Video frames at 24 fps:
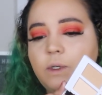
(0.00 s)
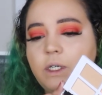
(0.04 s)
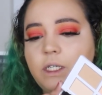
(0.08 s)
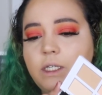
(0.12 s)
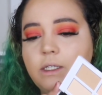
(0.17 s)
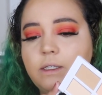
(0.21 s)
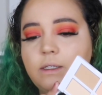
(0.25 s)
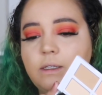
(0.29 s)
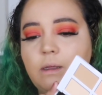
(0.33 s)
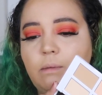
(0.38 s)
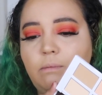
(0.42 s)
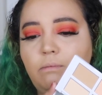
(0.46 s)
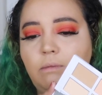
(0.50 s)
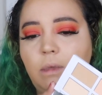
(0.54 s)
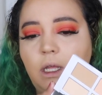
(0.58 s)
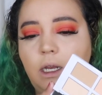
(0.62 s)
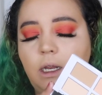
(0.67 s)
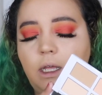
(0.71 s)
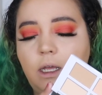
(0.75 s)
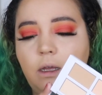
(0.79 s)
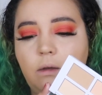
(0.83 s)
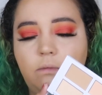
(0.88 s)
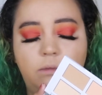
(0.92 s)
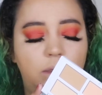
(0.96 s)
one is the
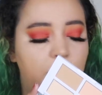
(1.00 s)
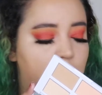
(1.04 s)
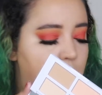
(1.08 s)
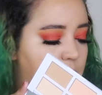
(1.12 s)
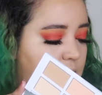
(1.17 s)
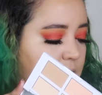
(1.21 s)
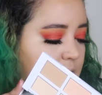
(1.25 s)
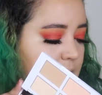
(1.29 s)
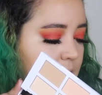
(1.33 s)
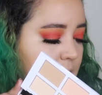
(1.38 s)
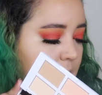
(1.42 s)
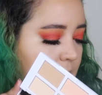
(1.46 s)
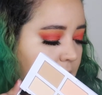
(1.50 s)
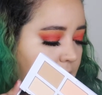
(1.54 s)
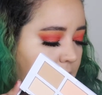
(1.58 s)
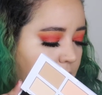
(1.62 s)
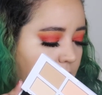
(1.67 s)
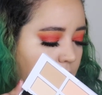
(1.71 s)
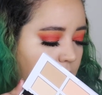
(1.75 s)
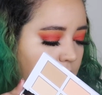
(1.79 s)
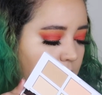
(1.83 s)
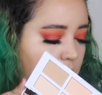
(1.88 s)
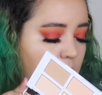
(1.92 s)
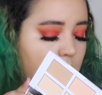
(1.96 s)
medium to
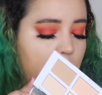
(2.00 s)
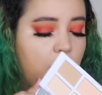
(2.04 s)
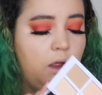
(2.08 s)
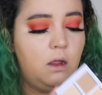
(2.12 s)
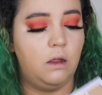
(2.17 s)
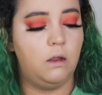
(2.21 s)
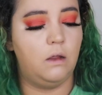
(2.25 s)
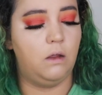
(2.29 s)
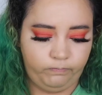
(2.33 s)
tan.